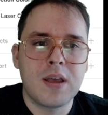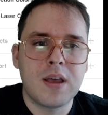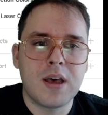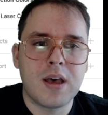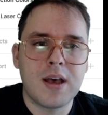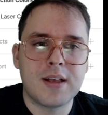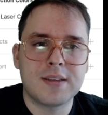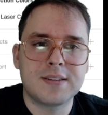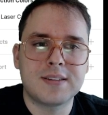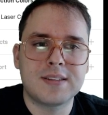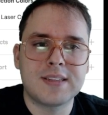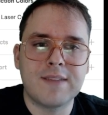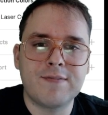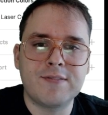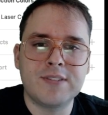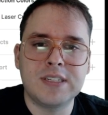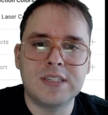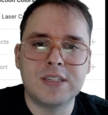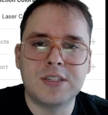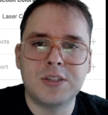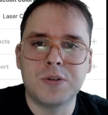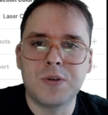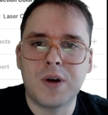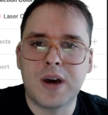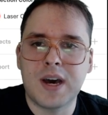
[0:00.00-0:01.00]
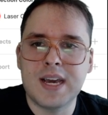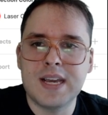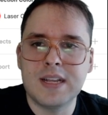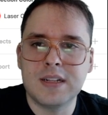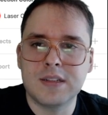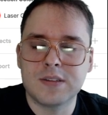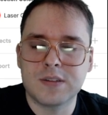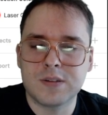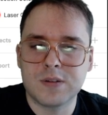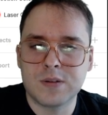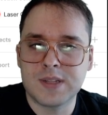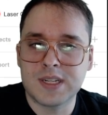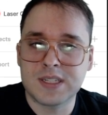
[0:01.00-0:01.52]
72 height,
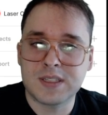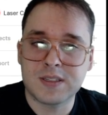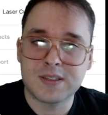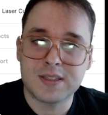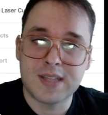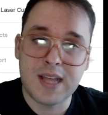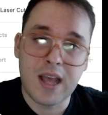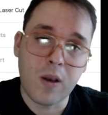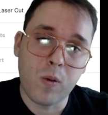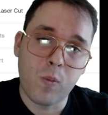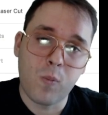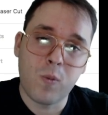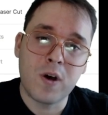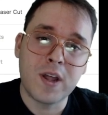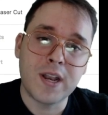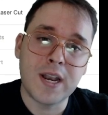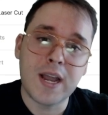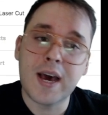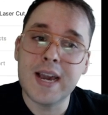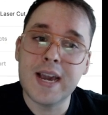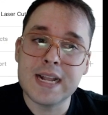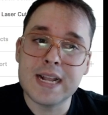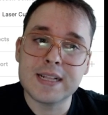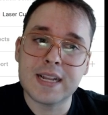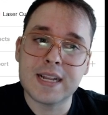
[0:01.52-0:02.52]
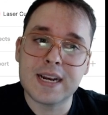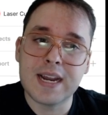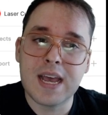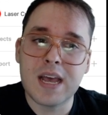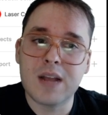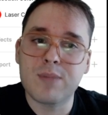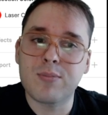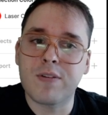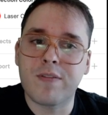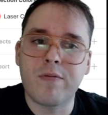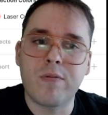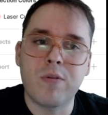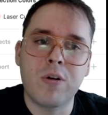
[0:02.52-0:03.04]
so that's that one height that I had
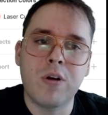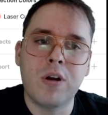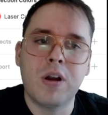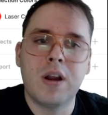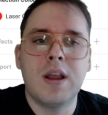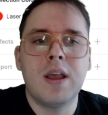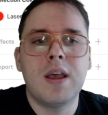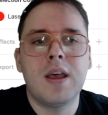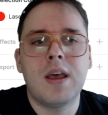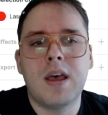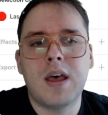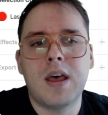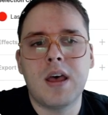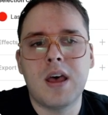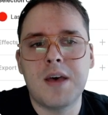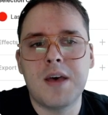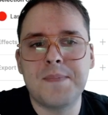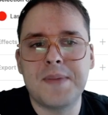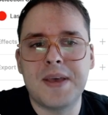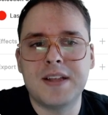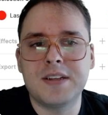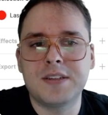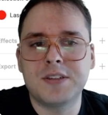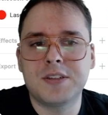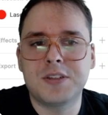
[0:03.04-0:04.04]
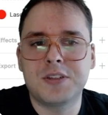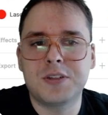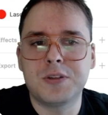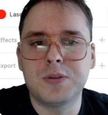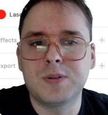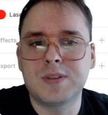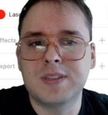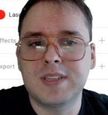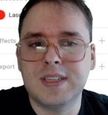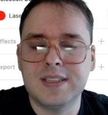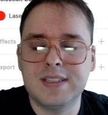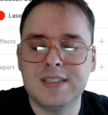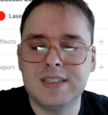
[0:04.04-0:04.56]
before, and
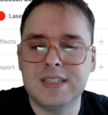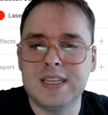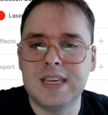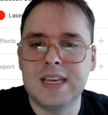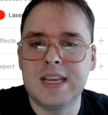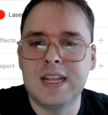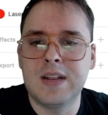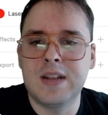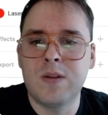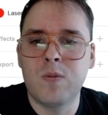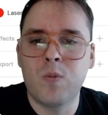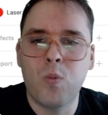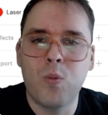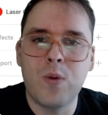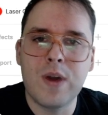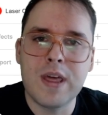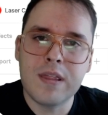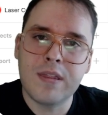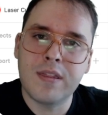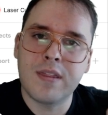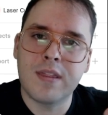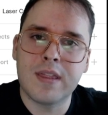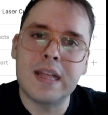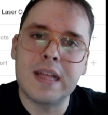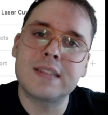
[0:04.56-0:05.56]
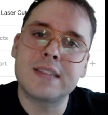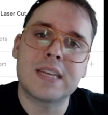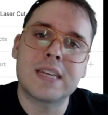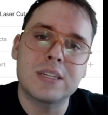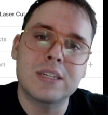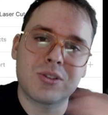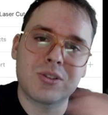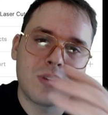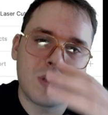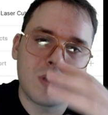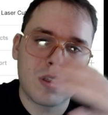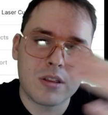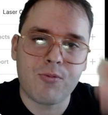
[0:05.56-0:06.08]
216 width, that's
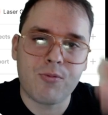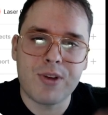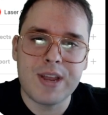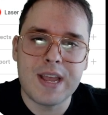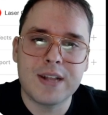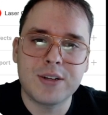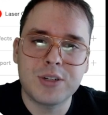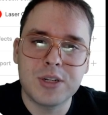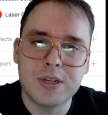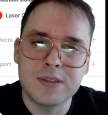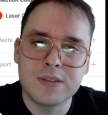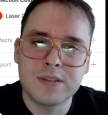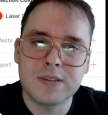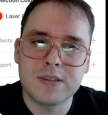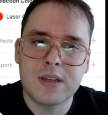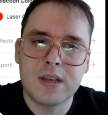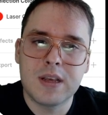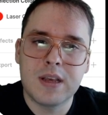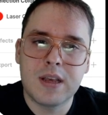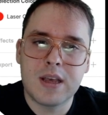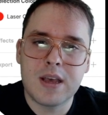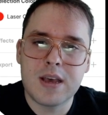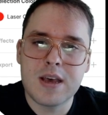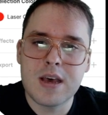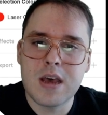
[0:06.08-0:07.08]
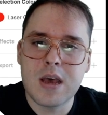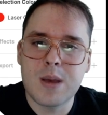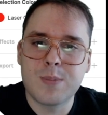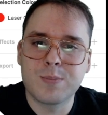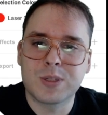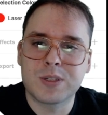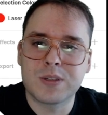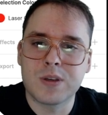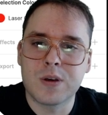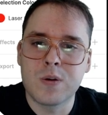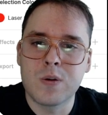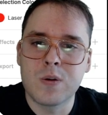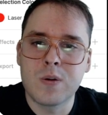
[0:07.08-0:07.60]
actually 3 inches.
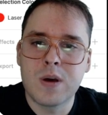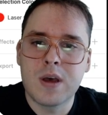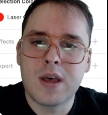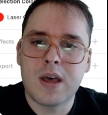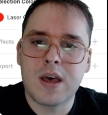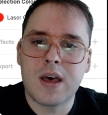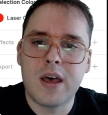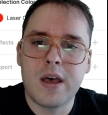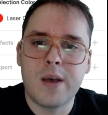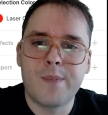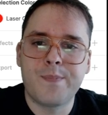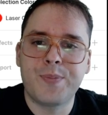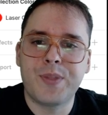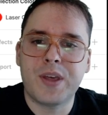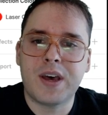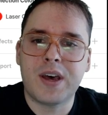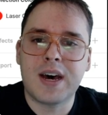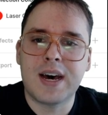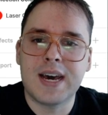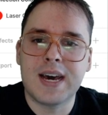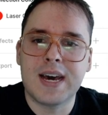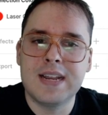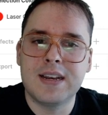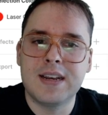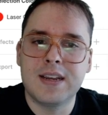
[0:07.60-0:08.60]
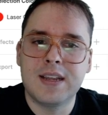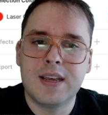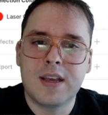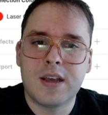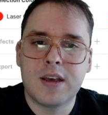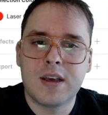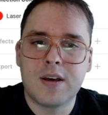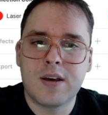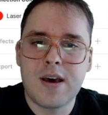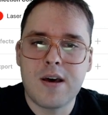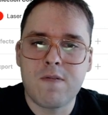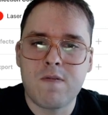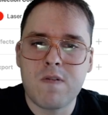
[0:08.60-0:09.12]
So the height
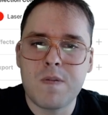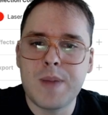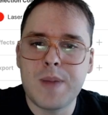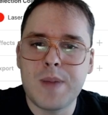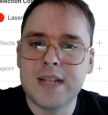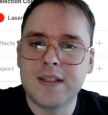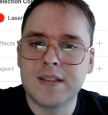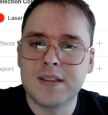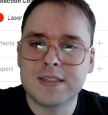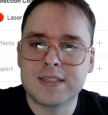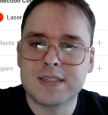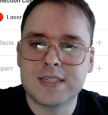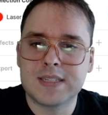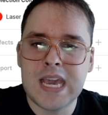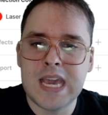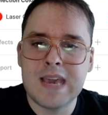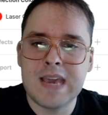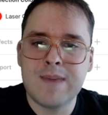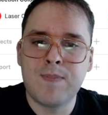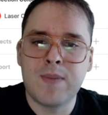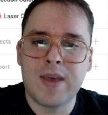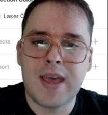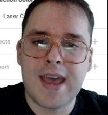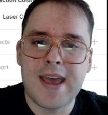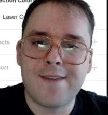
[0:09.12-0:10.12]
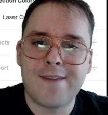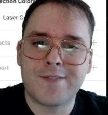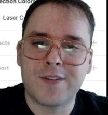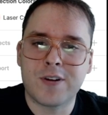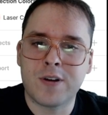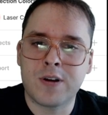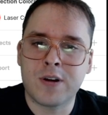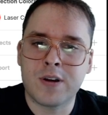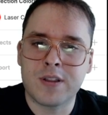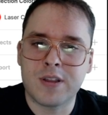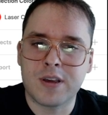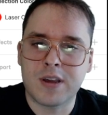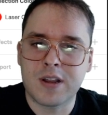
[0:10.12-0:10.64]
remained the same
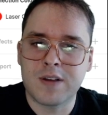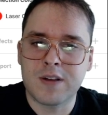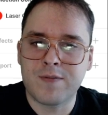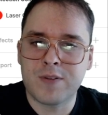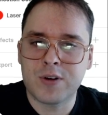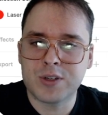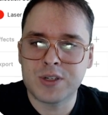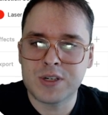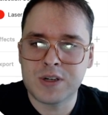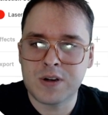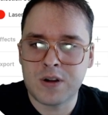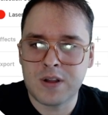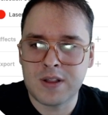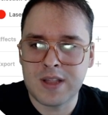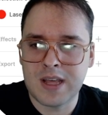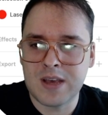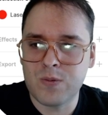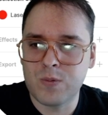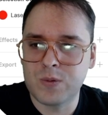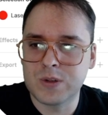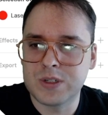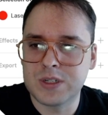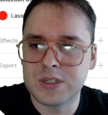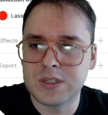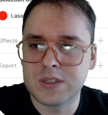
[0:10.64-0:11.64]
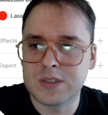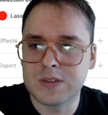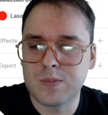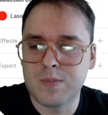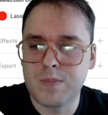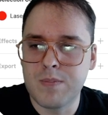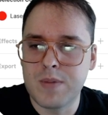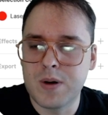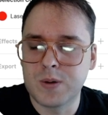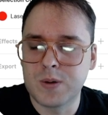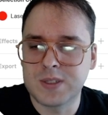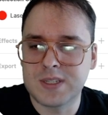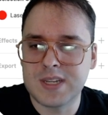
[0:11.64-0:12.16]
after the conversion and all that, which is
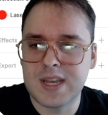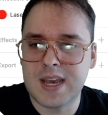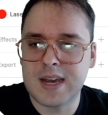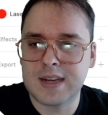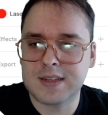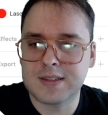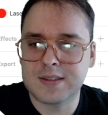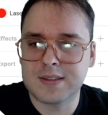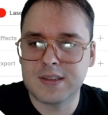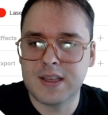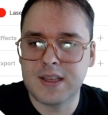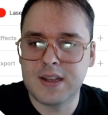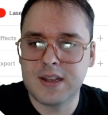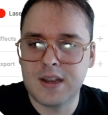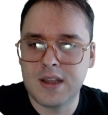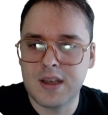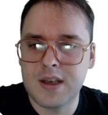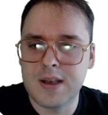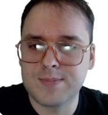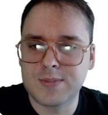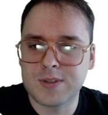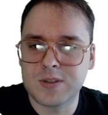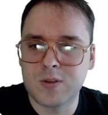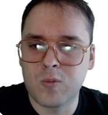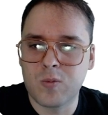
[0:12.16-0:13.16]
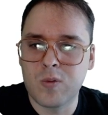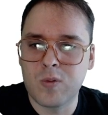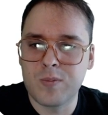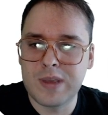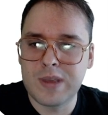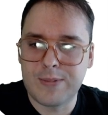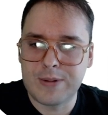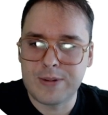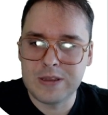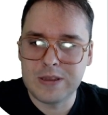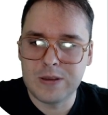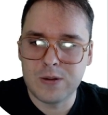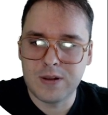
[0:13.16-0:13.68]
most excellent. So we'll be
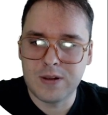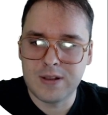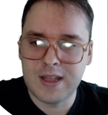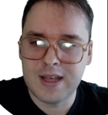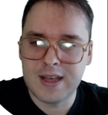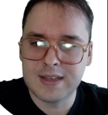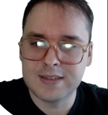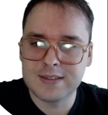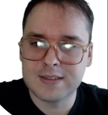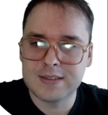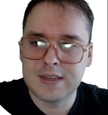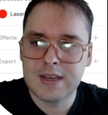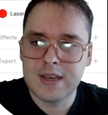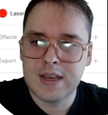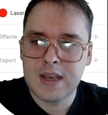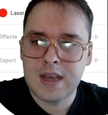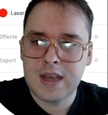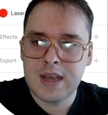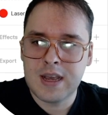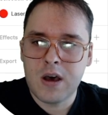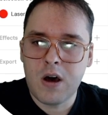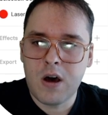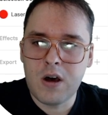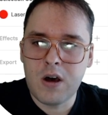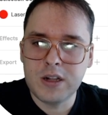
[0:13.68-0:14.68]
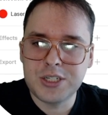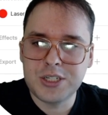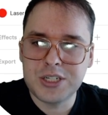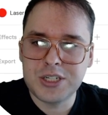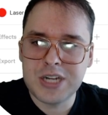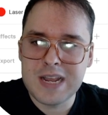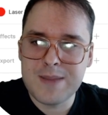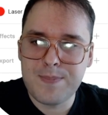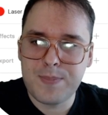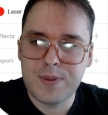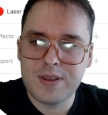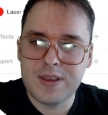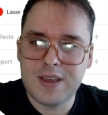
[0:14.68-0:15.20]
able to utilize
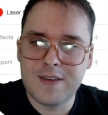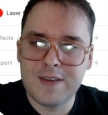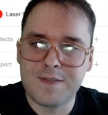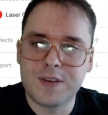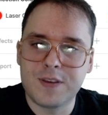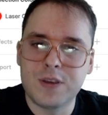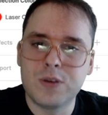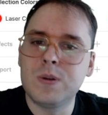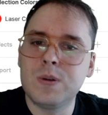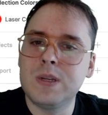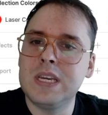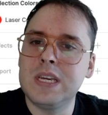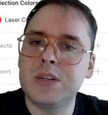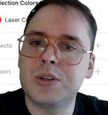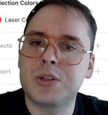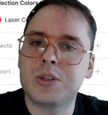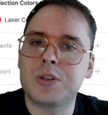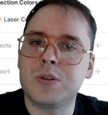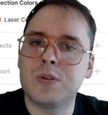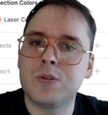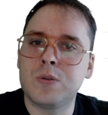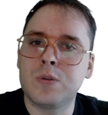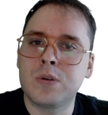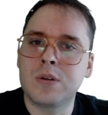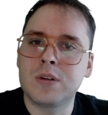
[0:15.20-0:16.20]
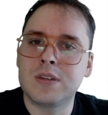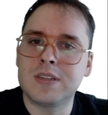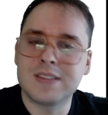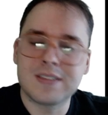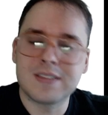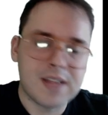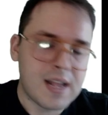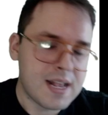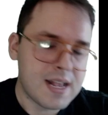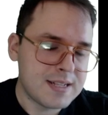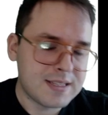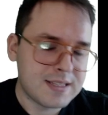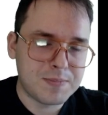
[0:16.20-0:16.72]
Onshape if you need to
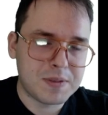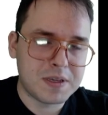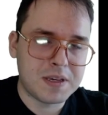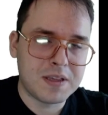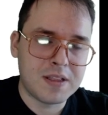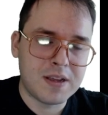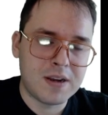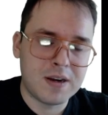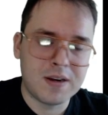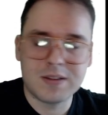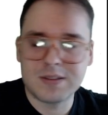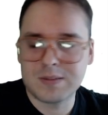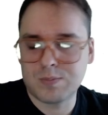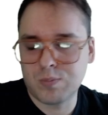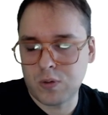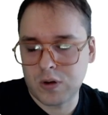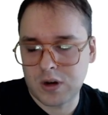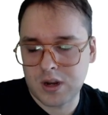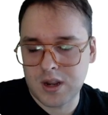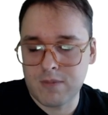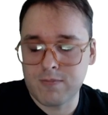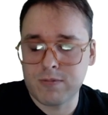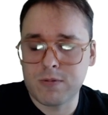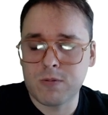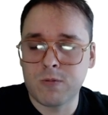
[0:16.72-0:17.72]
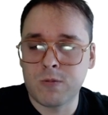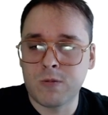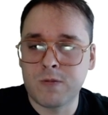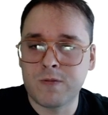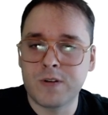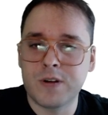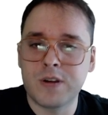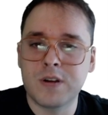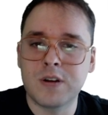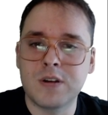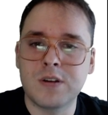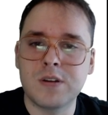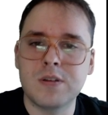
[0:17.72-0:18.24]
design something in there. It's more comfortable for
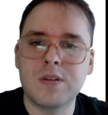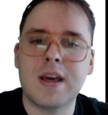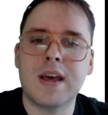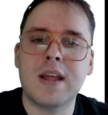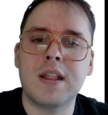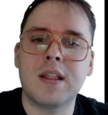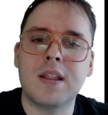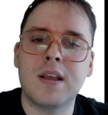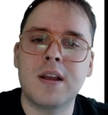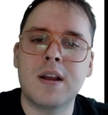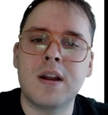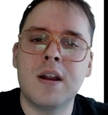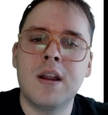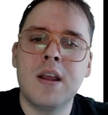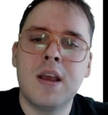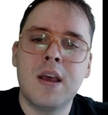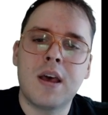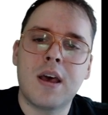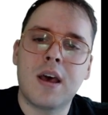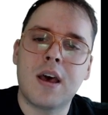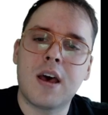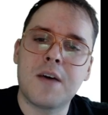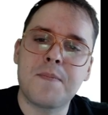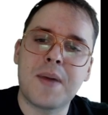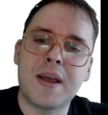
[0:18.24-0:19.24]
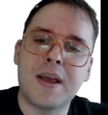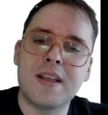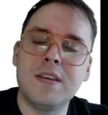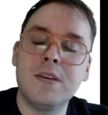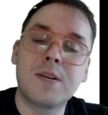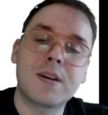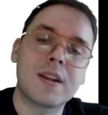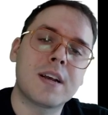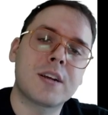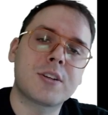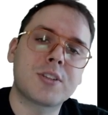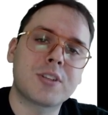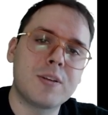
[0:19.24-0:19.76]
you to do that in there. And you
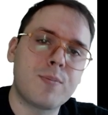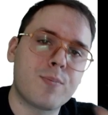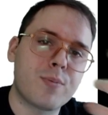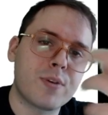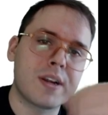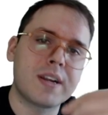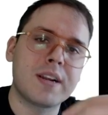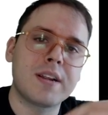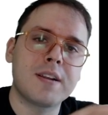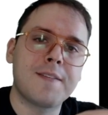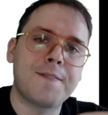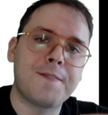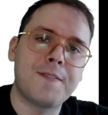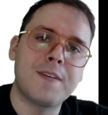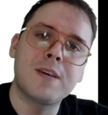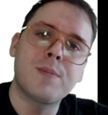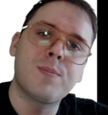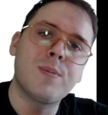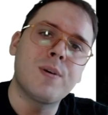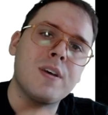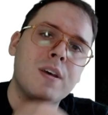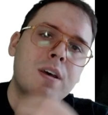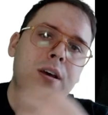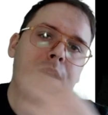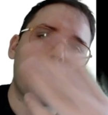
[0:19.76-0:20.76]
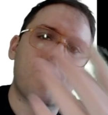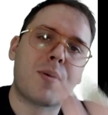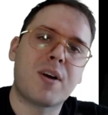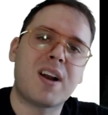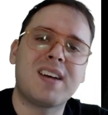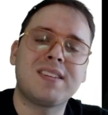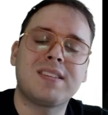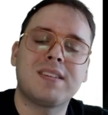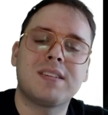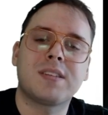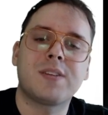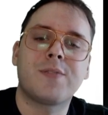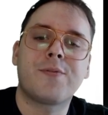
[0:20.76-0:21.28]
can actually bring it into Figma,
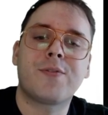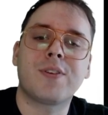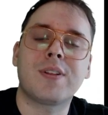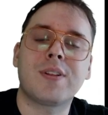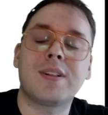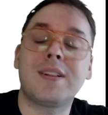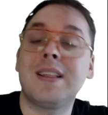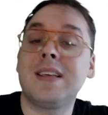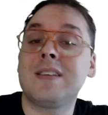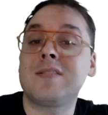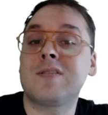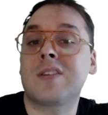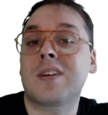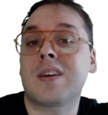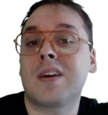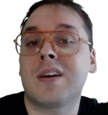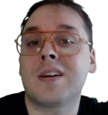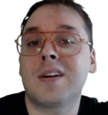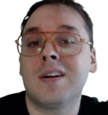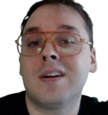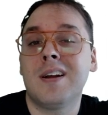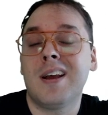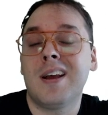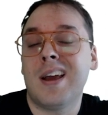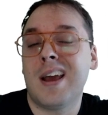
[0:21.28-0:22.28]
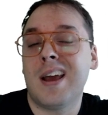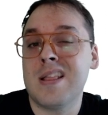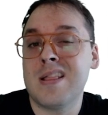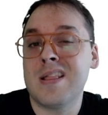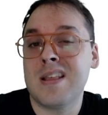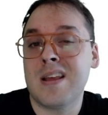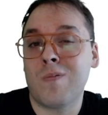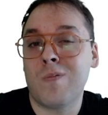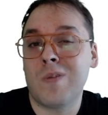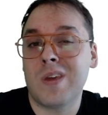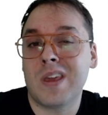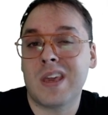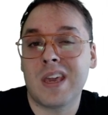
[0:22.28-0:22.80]
process it for the laser cutter, and
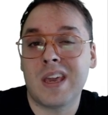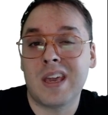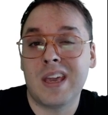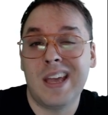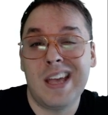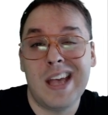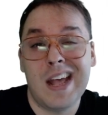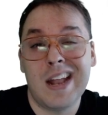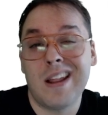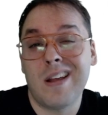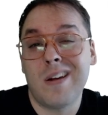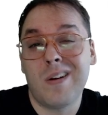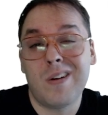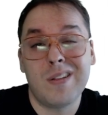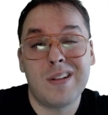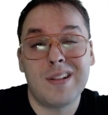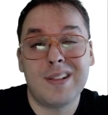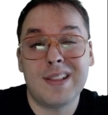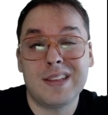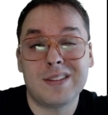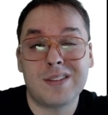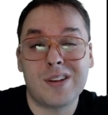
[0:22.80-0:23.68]
then we can get it on the laser